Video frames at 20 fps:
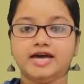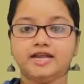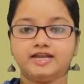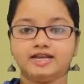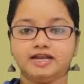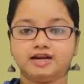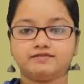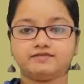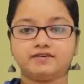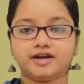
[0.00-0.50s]

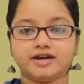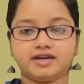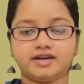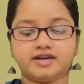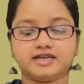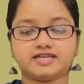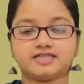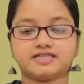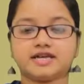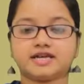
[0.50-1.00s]
The
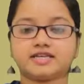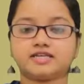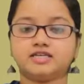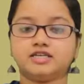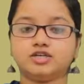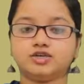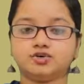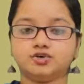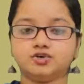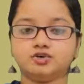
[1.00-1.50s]
various
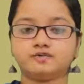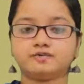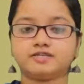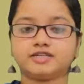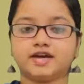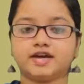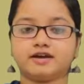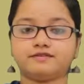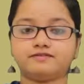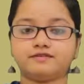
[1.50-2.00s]
ethnic groups
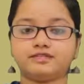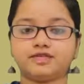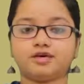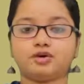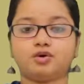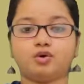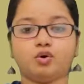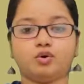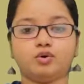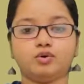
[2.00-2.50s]
have
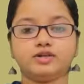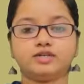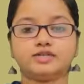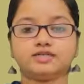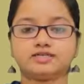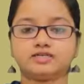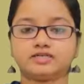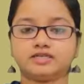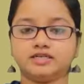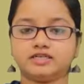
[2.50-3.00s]
their own
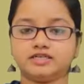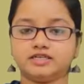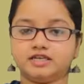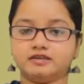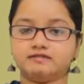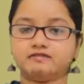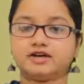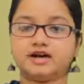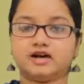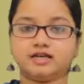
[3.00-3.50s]

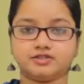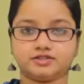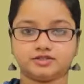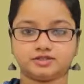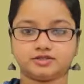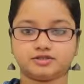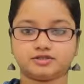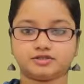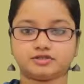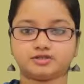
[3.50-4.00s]
distinctive
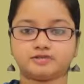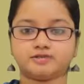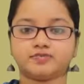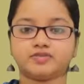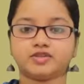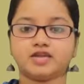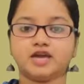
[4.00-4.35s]
cultures.